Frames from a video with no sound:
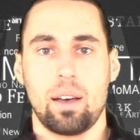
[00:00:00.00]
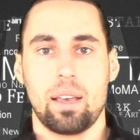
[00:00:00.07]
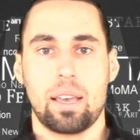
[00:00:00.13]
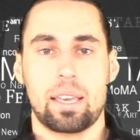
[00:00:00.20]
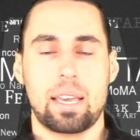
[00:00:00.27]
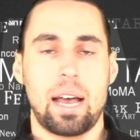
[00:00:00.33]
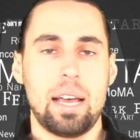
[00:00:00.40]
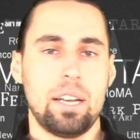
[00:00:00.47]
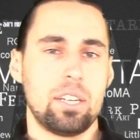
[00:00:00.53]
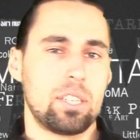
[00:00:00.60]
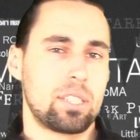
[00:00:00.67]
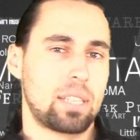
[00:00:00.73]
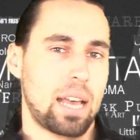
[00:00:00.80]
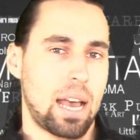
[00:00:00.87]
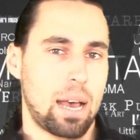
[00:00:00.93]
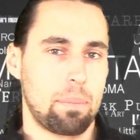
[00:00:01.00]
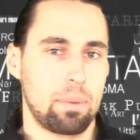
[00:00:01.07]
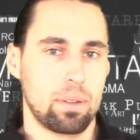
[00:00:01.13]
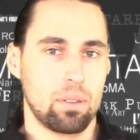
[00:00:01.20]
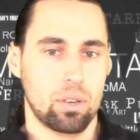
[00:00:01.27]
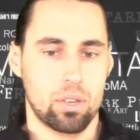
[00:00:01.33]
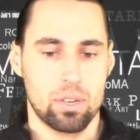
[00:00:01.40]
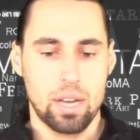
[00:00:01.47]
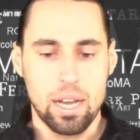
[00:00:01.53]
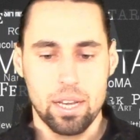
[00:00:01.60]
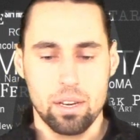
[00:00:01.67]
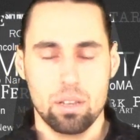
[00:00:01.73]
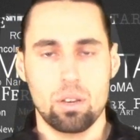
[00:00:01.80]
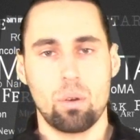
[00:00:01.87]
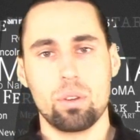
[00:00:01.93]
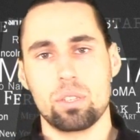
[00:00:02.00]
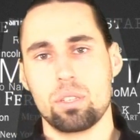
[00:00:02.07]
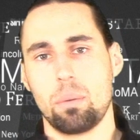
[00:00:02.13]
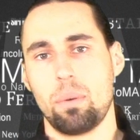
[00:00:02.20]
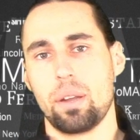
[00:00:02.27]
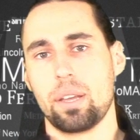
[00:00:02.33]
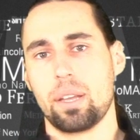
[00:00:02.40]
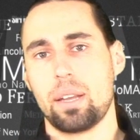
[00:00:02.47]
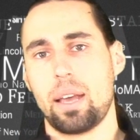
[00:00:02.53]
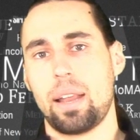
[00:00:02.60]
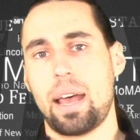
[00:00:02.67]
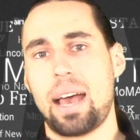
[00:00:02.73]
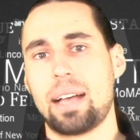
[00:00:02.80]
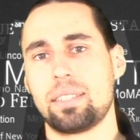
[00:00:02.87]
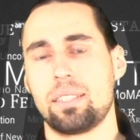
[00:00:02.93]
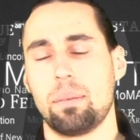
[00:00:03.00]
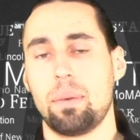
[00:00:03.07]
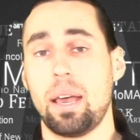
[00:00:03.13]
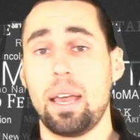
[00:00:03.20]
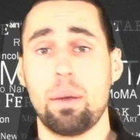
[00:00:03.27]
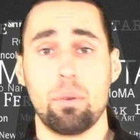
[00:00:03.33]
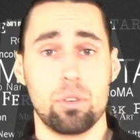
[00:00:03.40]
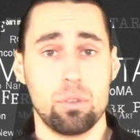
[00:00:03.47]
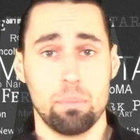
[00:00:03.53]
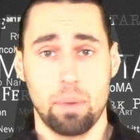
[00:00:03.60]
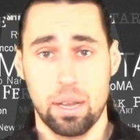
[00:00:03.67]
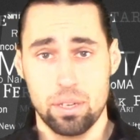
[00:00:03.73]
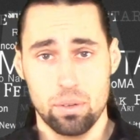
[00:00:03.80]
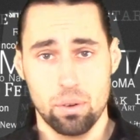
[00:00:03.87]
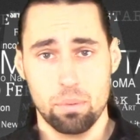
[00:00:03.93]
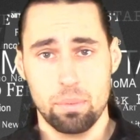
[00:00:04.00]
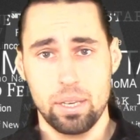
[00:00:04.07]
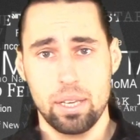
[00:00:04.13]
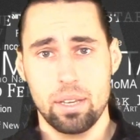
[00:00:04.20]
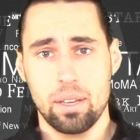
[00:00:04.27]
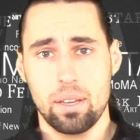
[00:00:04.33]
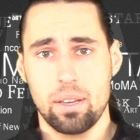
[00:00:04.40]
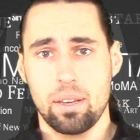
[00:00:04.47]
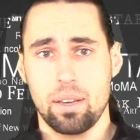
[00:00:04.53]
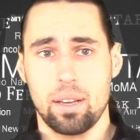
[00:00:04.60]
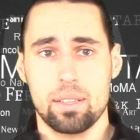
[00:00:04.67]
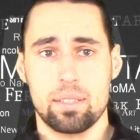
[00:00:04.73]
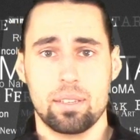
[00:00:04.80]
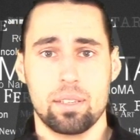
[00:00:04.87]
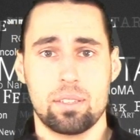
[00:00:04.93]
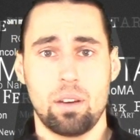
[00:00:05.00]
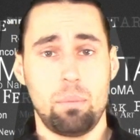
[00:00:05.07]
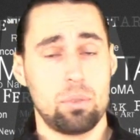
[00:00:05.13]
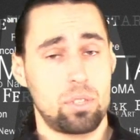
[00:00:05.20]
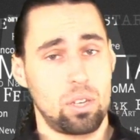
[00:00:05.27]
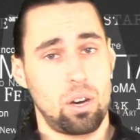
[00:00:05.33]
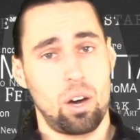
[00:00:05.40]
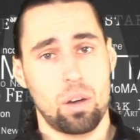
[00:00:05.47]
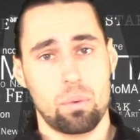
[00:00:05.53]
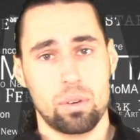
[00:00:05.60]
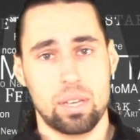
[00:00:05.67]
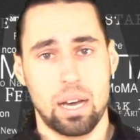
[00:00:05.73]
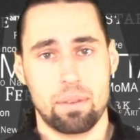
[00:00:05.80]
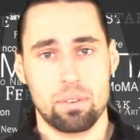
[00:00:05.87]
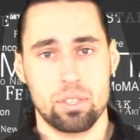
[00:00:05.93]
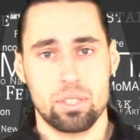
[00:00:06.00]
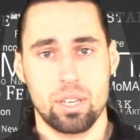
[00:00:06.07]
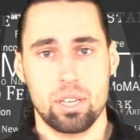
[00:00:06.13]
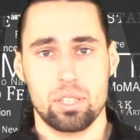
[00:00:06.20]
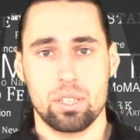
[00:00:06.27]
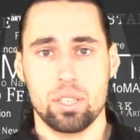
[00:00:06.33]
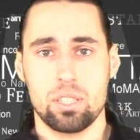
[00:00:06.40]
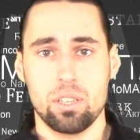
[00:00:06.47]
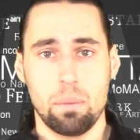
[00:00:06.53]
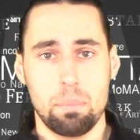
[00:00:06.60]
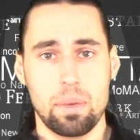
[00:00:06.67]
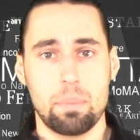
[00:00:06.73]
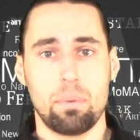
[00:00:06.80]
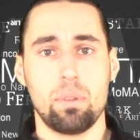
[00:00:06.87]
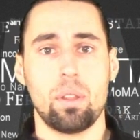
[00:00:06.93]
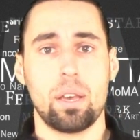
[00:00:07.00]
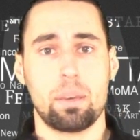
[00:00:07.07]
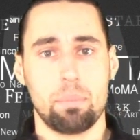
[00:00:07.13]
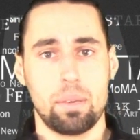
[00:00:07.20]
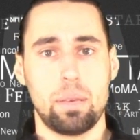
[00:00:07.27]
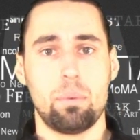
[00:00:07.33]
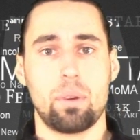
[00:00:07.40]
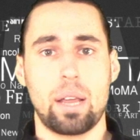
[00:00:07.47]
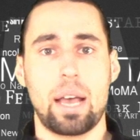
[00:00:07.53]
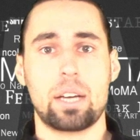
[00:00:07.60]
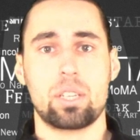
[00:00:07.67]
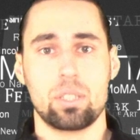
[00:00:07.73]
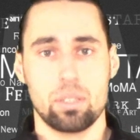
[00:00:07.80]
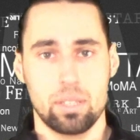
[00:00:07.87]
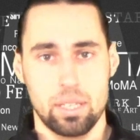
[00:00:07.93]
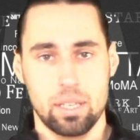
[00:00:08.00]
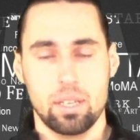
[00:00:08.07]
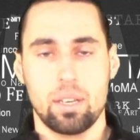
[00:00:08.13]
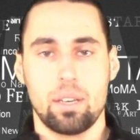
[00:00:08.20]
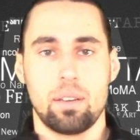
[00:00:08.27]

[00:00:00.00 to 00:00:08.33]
it kind of just happened. Look, you're not going to go to somebody and ask them, hey, will you mentor me? It's almost an awkward conversation. And some people like me would actually